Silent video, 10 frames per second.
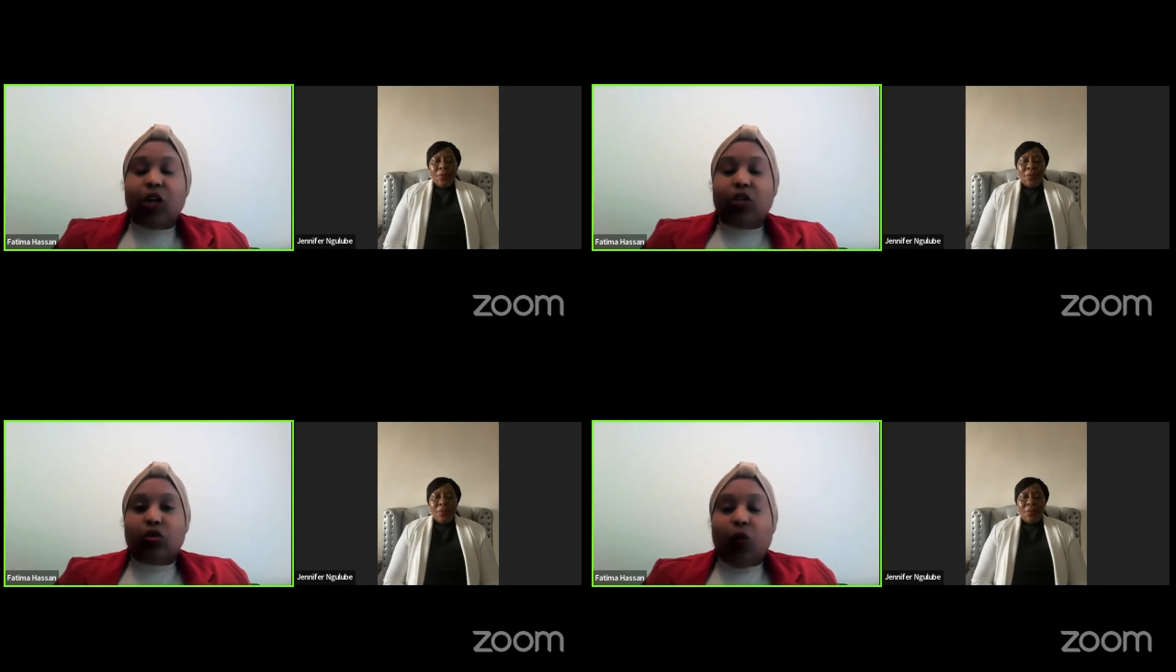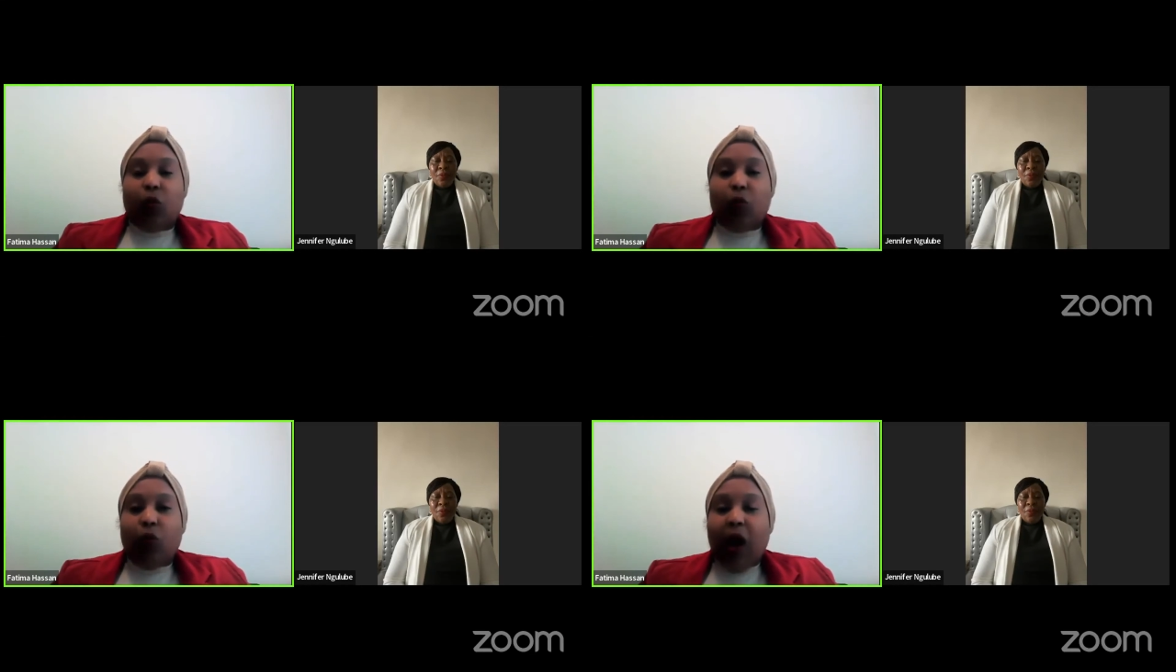
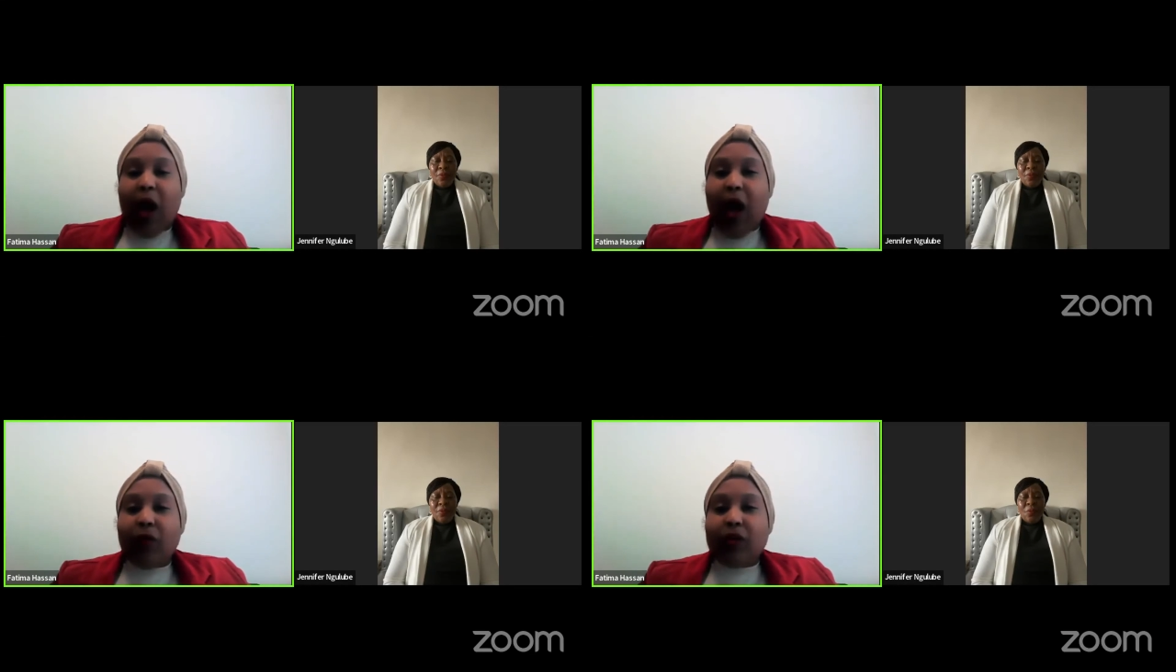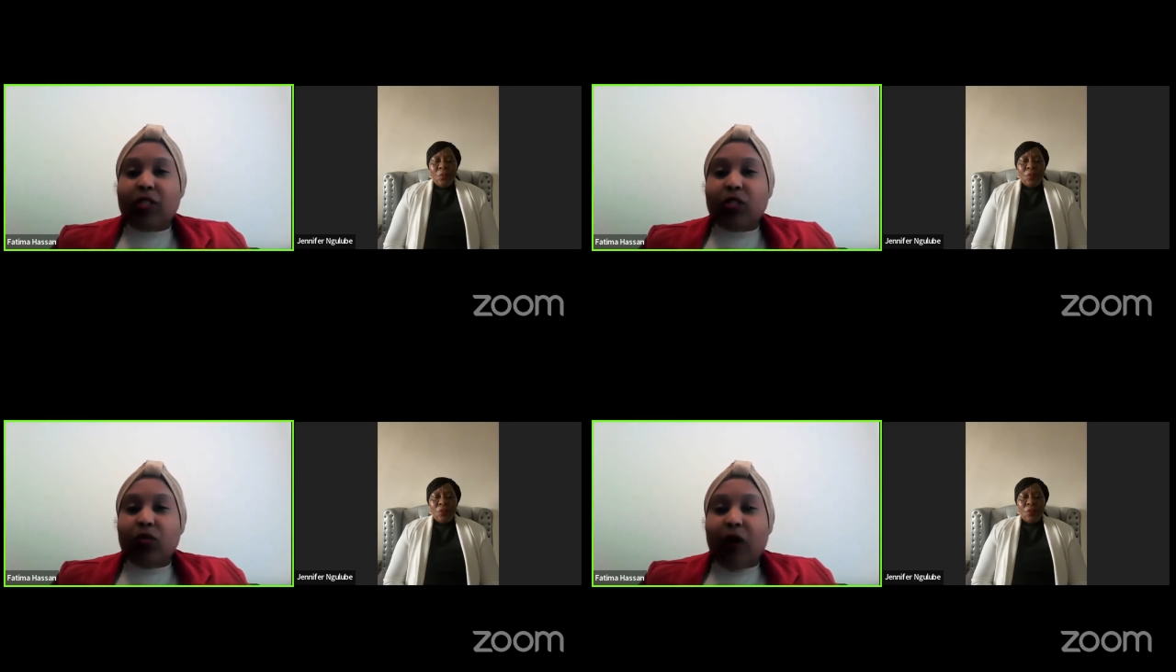So how
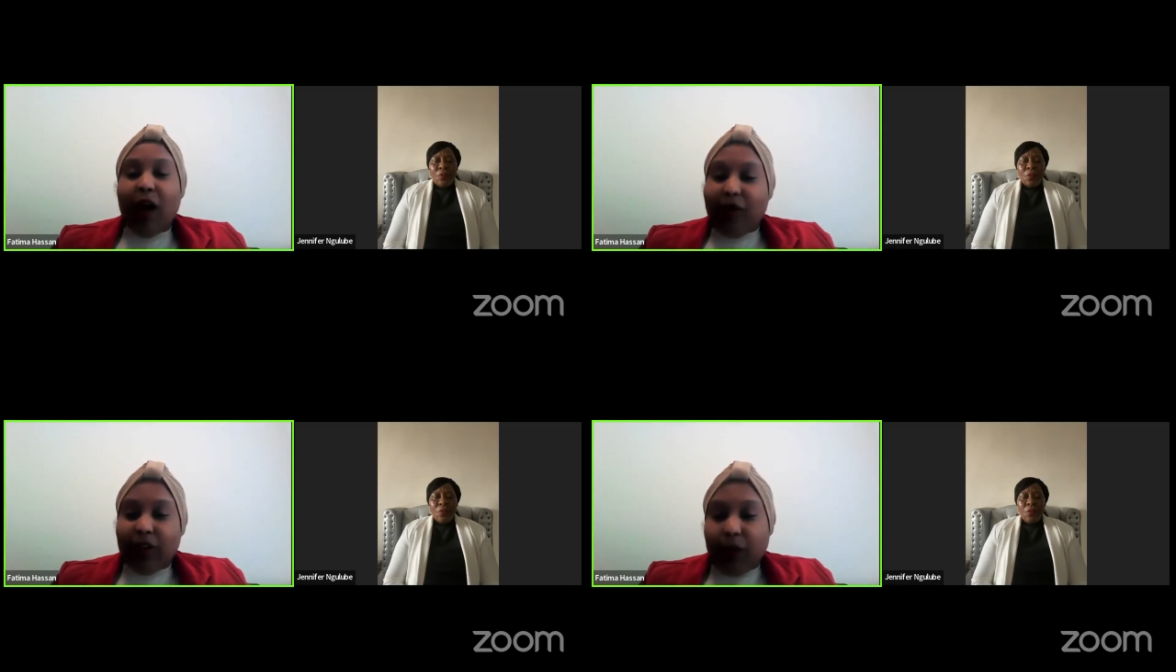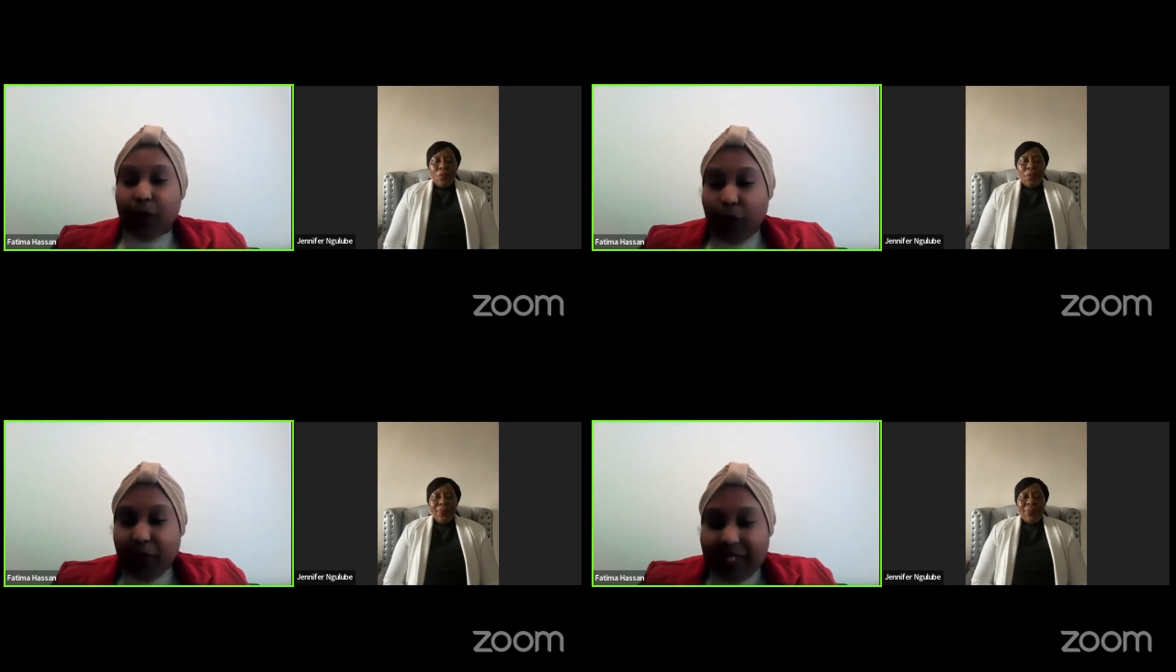does you having a
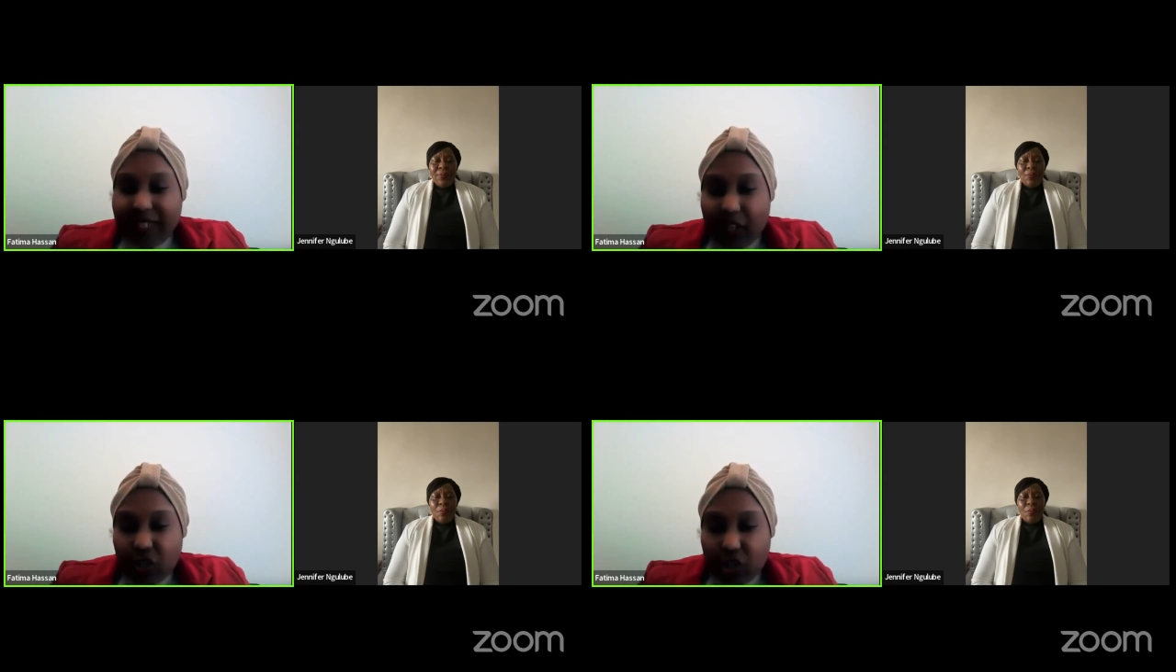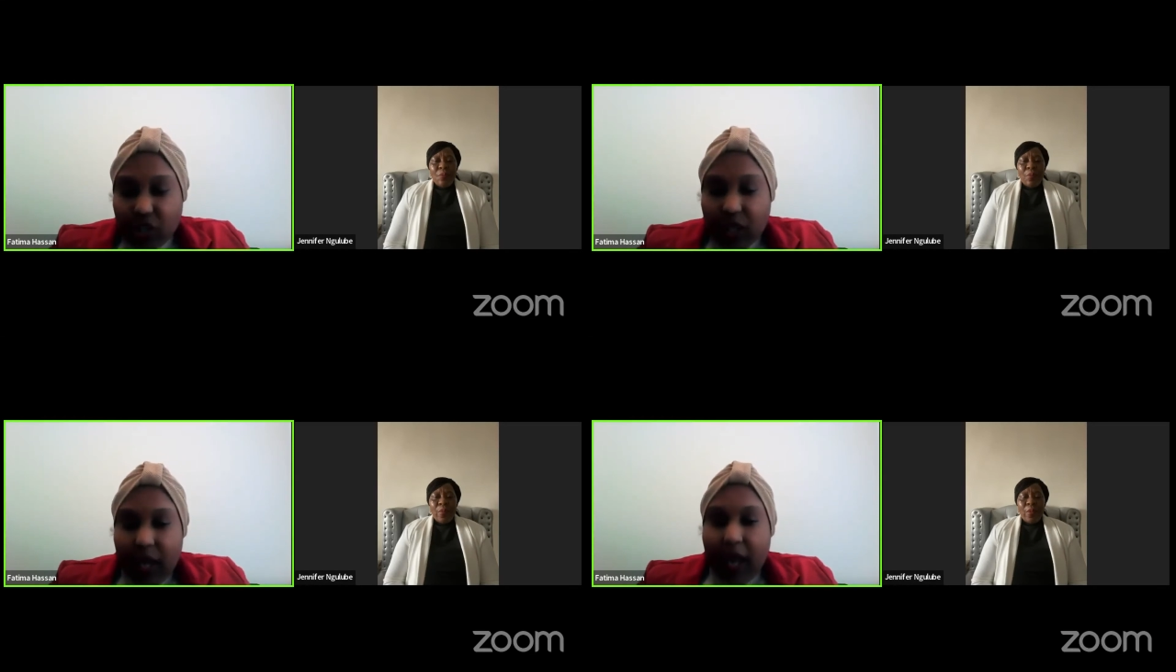proper intention,